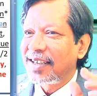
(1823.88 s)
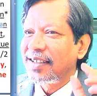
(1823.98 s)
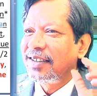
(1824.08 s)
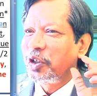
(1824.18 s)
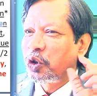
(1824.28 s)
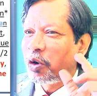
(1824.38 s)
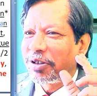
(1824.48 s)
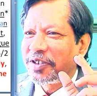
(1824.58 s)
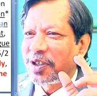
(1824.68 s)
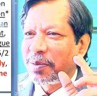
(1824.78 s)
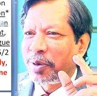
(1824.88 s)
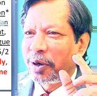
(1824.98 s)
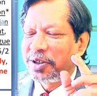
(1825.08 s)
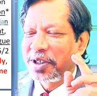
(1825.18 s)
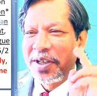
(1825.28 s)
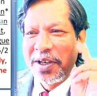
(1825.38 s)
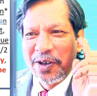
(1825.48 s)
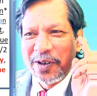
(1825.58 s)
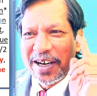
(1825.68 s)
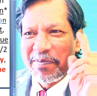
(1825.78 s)
I take the shortest
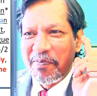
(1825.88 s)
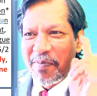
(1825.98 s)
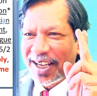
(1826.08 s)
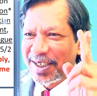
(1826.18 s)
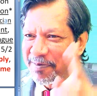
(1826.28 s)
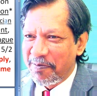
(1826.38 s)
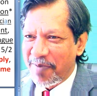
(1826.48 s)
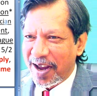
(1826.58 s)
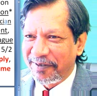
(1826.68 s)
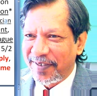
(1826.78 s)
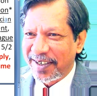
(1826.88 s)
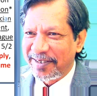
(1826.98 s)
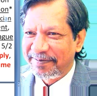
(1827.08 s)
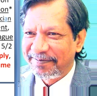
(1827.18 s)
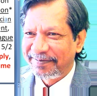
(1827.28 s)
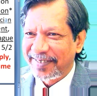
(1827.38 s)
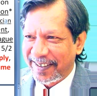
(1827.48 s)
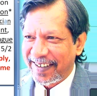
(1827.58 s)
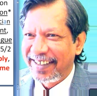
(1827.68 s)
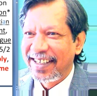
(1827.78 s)
approach to get maximum benefit.
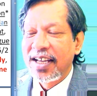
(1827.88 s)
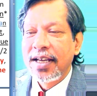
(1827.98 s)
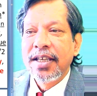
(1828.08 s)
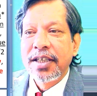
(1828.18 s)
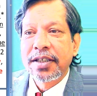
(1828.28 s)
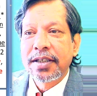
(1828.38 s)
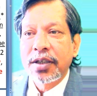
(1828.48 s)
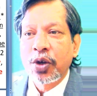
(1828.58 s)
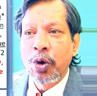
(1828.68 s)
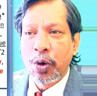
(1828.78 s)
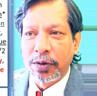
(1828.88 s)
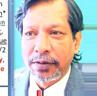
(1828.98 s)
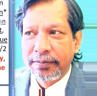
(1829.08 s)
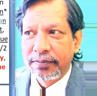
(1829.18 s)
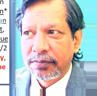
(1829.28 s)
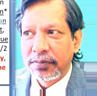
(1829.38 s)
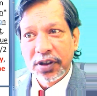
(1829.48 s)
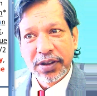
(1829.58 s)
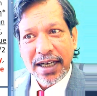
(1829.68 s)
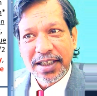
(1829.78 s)
Okay? School.
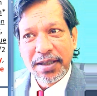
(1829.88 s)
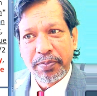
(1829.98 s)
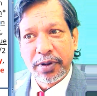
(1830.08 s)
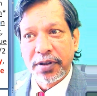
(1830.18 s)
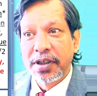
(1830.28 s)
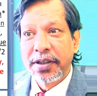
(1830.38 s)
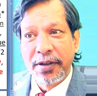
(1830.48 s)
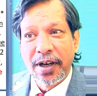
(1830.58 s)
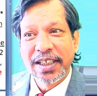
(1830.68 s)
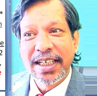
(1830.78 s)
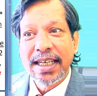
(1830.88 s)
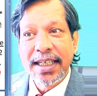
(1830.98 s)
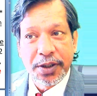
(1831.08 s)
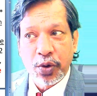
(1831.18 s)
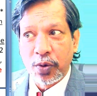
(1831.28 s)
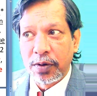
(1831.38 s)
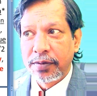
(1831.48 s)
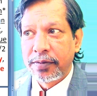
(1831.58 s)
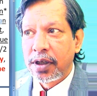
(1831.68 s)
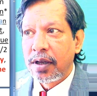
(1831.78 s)
So that's simple. Do not say
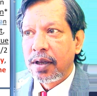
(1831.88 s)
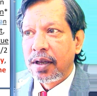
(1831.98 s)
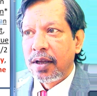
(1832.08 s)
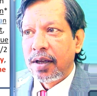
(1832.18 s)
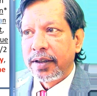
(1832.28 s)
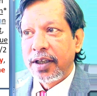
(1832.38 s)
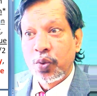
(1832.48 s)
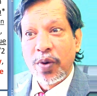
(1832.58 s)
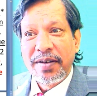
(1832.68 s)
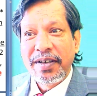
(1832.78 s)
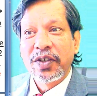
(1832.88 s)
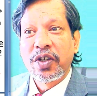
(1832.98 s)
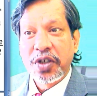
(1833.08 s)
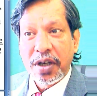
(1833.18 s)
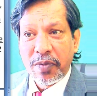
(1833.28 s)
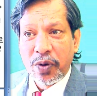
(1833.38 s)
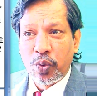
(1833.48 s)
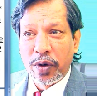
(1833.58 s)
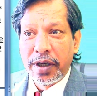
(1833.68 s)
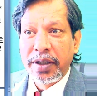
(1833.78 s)
e-school. This one is a
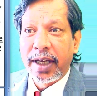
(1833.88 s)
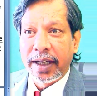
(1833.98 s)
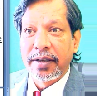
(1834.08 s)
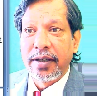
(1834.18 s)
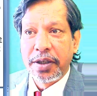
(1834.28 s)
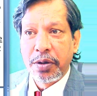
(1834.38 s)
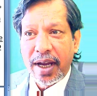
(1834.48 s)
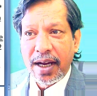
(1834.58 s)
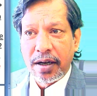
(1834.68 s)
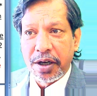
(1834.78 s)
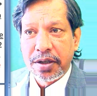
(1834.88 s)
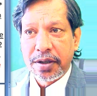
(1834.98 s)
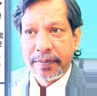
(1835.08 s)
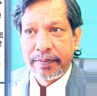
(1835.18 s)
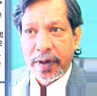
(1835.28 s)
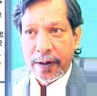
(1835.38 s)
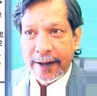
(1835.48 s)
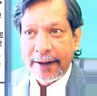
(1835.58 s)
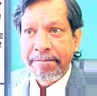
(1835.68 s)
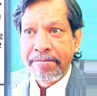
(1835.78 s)
German word taken into English.
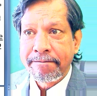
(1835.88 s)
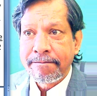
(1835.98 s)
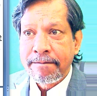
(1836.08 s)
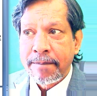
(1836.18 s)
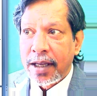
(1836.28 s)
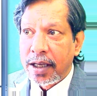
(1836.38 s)
Okay?